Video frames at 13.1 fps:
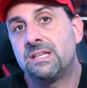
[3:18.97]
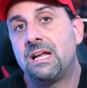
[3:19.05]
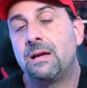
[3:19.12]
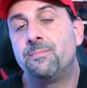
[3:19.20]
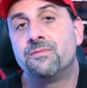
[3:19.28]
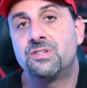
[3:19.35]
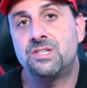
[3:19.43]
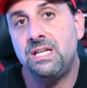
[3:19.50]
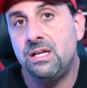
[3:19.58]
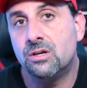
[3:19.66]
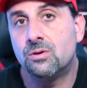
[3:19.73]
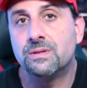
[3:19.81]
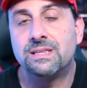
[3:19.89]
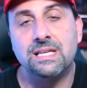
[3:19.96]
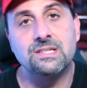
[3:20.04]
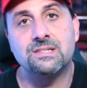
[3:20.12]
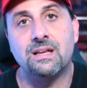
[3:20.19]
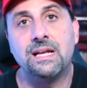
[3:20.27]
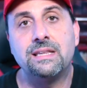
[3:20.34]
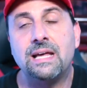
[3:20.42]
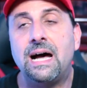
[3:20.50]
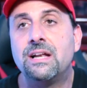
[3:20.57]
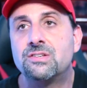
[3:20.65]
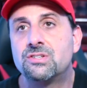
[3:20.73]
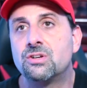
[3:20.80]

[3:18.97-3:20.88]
the type of steel, and things like that.